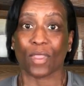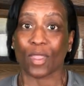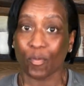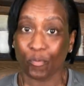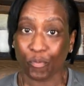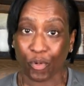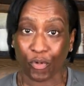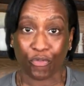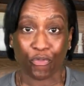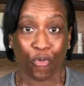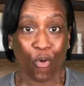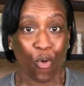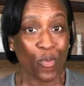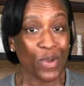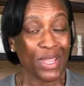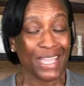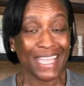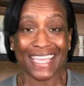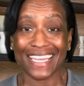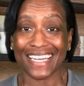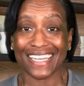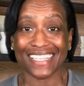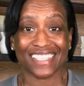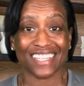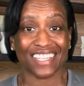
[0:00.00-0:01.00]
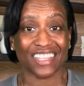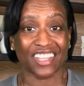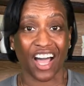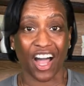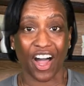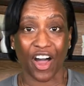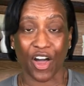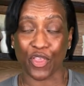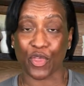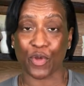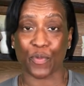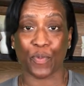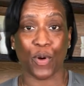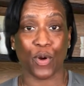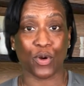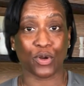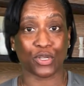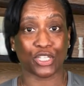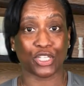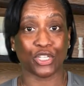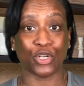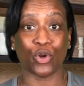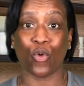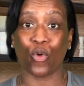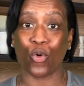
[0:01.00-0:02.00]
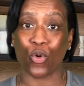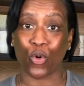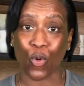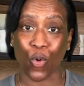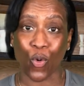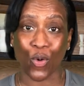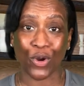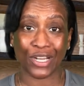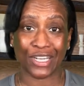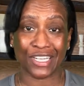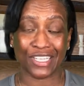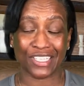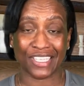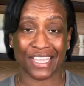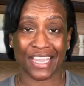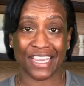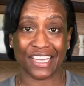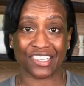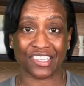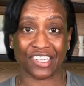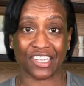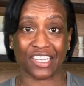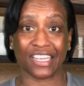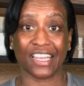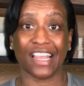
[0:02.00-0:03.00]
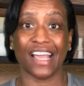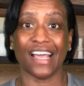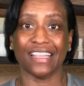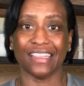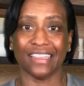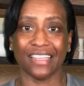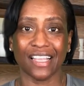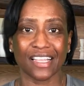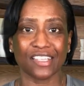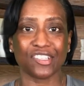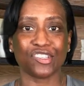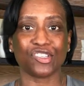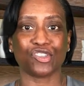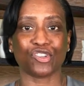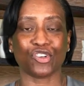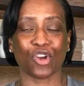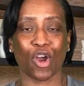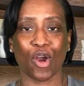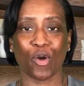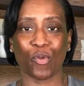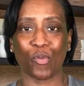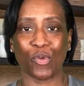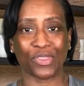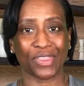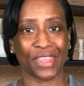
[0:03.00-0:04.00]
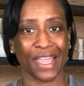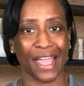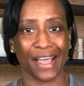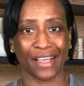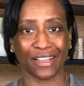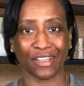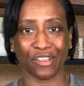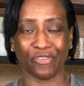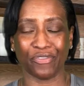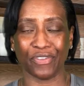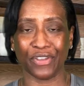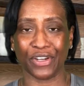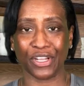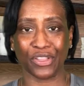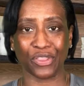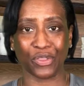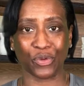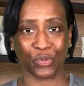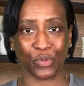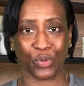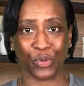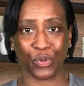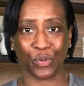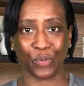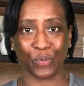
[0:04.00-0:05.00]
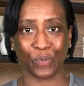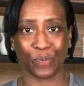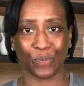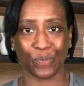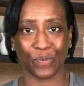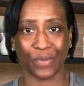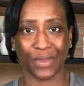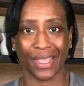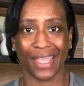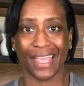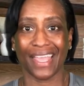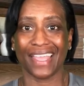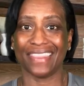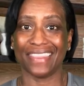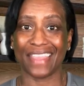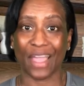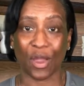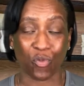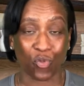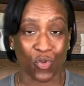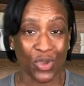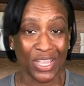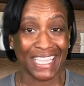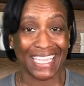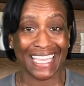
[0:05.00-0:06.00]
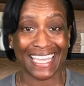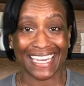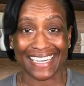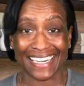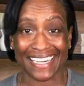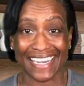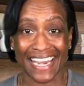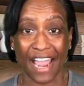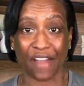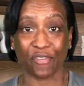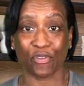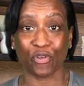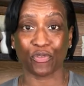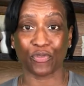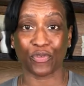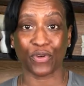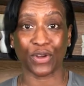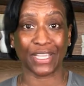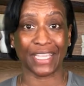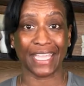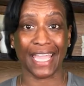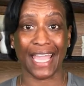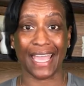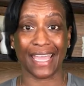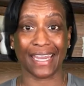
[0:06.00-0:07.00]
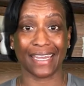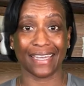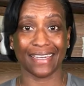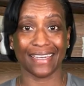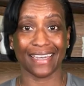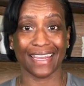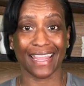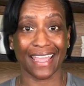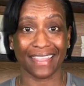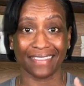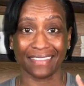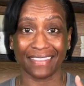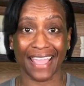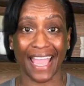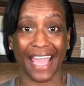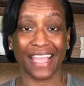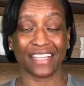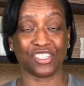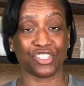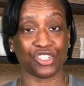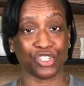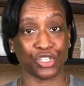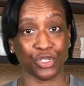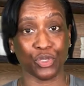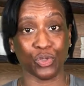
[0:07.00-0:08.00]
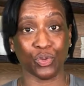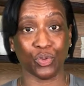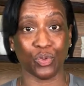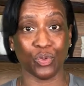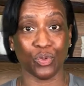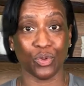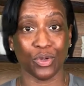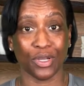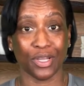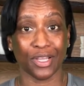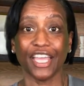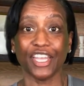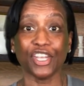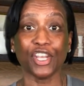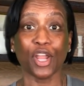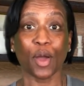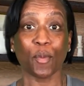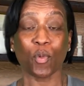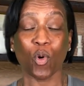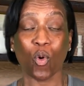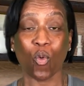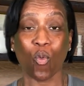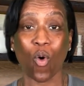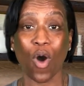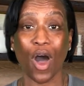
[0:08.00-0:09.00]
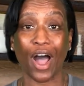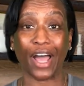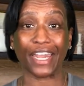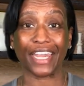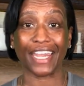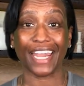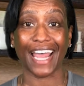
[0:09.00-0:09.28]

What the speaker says: Before we get into the other person or organization, let's start with the elephant in the room that we can never forget, and that's you. Number 1,